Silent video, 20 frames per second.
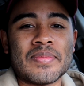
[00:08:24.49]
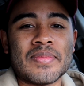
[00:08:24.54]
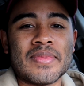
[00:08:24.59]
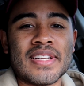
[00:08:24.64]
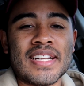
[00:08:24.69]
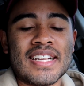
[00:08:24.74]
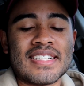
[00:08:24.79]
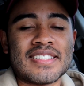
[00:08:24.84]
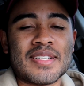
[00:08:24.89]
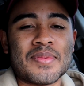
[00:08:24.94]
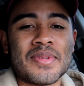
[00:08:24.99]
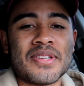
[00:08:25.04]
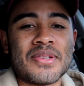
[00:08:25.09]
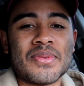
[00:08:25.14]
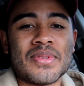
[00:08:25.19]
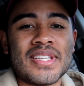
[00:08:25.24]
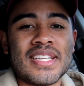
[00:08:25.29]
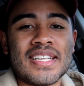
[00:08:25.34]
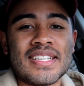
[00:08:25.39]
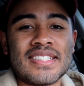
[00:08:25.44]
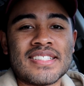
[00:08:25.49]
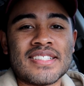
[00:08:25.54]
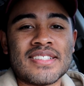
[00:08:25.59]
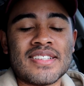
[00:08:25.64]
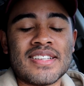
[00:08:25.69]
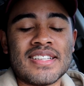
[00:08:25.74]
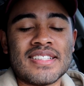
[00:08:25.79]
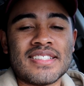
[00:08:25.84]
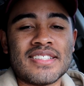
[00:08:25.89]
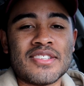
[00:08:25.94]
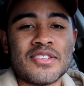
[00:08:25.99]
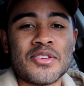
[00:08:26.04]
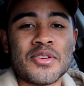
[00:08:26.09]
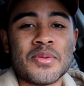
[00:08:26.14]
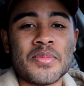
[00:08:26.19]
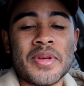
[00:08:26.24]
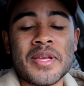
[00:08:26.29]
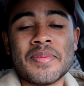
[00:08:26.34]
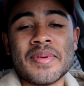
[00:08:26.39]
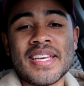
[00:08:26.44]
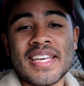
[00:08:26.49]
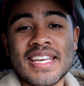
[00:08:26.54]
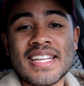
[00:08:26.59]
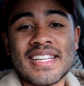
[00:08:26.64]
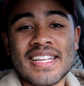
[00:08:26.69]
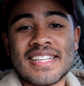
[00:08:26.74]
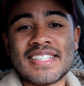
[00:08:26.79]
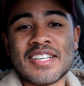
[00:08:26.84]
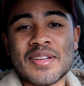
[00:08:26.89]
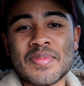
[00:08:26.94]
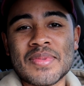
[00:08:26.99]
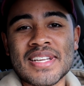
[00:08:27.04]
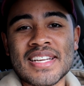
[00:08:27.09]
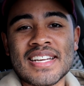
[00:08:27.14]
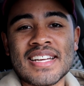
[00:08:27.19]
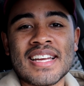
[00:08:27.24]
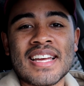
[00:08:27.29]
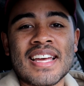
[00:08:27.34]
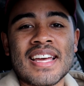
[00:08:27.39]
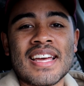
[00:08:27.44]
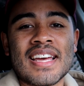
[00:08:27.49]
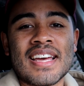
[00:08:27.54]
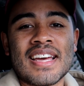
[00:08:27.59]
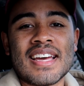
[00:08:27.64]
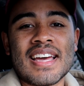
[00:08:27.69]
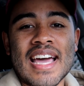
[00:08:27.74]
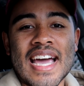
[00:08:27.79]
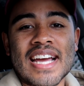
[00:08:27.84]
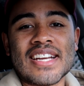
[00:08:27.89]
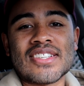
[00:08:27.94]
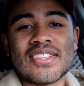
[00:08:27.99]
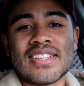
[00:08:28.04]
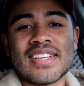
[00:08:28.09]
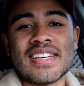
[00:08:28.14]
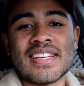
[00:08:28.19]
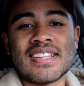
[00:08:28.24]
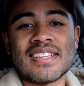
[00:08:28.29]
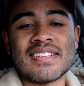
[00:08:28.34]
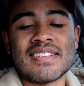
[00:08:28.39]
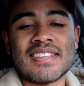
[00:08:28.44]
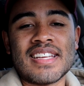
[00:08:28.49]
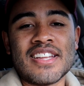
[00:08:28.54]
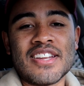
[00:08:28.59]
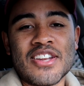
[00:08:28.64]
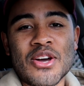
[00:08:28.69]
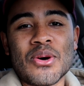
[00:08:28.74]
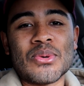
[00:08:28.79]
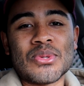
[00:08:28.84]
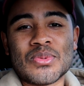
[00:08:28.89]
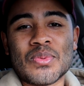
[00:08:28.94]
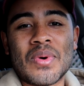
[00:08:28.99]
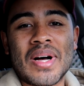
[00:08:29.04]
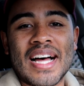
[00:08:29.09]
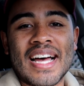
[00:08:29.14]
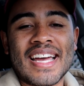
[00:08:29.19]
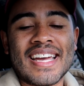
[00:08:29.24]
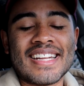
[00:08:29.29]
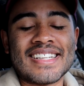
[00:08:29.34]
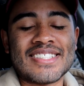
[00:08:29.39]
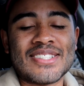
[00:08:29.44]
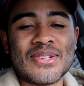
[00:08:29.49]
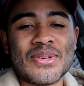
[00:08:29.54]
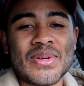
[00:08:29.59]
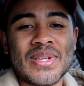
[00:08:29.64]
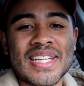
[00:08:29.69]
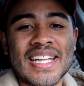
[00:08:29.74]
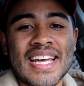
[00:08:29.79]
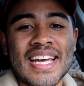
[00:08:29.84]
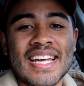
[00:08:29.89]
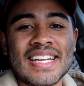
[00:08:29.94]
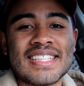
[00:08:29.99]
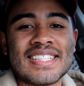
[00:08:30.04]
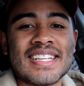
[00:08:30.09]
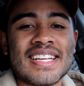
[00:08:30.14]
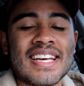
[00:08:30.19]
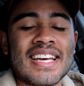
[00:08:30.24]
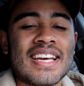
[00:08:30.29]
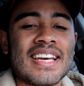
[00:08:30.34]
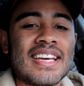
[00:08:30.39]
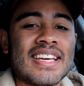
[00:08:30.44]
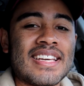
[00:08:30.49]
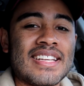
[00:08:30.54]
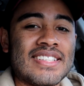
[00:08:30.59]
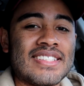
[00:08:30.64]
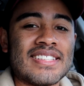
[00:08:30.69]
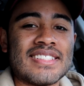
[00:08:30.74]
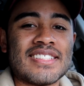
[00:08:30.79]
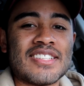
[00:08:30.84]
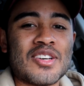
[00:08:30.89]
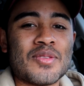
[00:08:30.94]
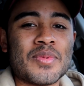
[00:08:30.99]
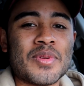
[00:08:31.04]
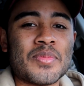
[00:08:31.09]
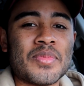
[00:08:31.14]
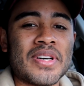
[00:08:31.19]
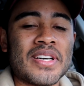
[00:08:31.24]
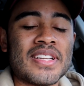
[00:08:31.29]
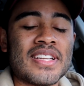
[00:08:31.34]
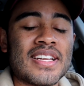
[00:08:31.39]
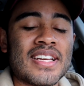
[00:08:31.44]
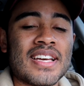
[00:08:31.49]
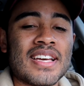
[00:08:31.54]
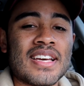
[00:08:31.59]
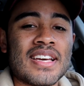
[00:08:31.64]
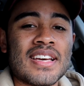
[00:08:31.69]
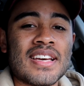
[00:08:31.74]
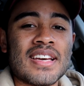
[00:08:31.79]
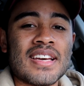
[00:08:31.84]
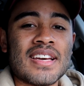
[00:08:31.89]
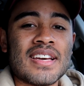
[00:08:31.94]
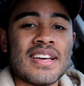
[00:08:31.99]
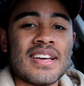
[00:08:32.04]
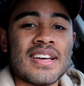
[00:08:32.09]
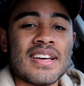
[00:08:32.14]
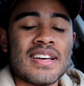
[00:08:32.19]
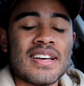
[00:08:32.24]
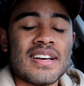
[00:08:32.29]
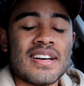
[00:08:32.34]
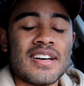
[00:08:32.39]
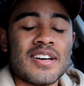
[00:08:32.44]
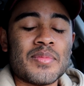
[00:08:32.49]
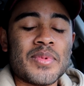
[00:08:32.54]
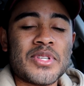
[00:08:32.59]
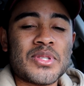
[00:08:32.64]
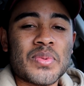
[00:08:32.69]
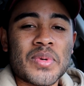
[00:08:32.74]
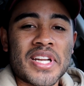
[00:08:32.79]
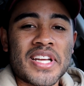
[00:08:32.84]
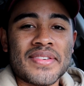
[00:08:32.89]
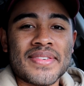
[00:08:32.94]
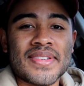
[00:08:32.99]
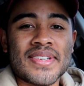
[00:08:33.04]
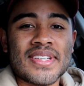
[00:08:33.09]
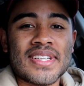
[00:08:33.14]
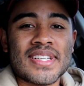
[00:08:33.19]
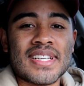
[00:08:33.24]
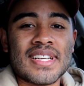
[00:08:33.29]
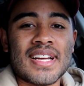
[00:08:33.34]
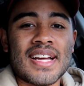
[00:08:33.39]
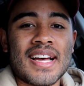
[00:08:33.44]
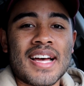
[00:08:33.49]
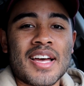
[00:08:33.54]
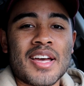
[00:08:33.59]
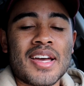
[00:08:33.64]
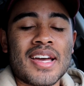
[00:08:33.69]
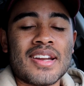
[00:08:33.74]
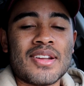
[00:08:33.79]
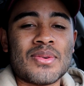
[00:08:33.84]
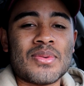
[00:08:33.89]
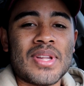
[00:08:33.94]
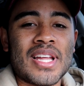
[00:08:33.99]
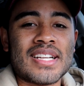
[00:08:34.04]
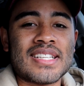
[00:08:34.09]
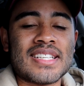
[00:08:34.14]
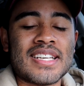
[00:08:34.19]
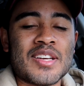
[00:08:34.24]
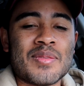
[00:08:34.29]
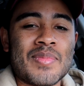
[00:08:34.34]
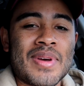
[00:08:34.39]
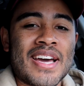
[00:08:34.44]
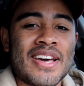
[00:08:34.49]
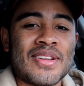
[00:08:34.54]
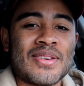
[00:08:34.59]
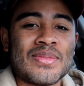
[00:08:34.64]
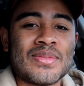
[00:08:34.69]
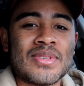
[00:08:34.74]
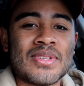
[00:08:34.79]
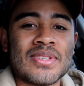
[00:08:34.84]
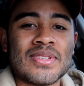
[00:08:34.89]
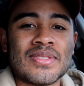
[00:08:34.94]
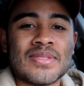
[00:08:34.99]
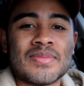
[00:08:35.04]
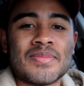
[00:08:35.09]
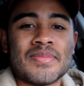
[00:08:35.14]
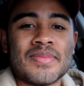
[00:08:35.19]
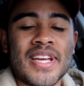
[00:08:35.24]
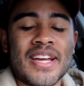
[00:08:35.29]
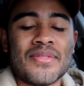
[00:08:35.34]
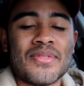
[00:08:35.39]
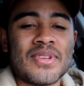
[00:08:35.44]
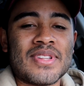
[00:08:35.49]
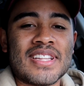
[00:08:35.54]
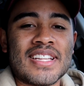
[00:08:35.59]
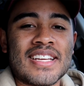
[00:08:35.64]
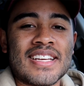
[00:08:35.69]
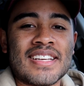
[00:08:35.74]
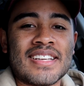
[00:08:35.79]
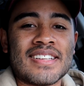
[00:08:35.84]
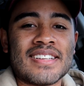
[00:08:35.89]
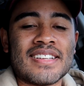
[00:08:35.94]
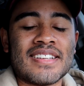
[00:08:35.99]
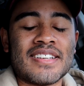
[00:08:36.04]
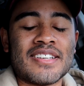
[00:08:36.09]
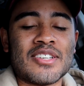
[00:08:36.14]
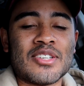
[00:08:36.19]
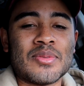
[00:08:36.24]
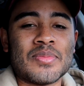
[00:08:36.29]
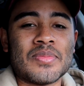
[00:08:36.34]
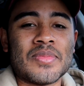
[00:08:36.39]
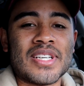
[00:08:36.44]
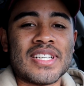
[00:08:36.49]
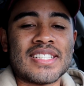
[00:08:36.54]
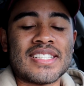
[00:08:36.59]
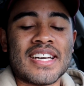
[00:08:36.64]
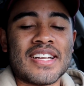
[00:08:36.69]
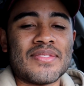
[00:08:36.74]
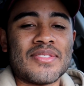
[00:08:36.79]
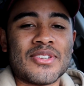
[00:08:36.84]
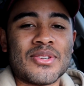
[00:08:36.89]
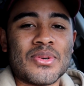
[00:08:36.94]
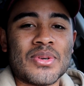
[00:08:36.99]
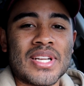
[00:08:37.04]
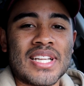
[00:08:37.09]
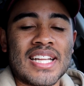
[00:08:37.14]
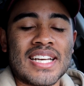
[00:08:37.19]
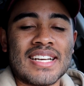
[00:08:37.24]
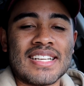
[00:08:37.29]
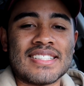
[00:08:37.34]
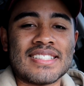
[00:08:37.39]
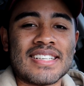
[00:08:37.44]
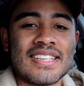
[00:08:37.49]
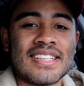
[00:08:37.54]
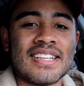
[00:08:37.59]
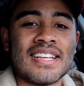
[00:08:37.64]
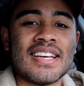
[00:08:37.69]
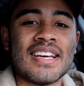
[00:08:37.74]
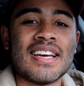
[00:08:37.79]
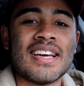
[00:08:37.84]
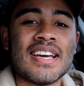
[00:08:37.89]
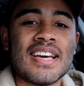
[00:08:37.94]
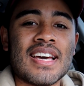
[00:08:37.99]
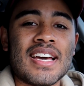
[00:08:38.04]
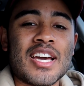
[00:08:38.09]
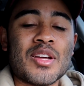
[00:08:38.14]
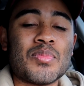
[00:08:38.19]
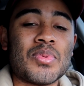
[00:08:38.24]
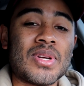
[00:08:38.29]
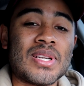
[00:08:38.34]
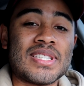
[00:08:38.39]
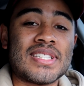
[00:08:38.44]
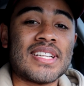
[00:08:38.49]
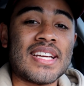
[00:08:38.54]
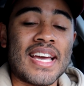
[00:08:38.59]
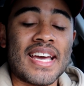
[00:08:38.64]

it has something to do with the ECU, or maybe he did something actually and he knows why it's doing that. He just didn't tell me, but it's whatever. I don't like to get mad over everything. I just kind of ignored it, like I said. And plus the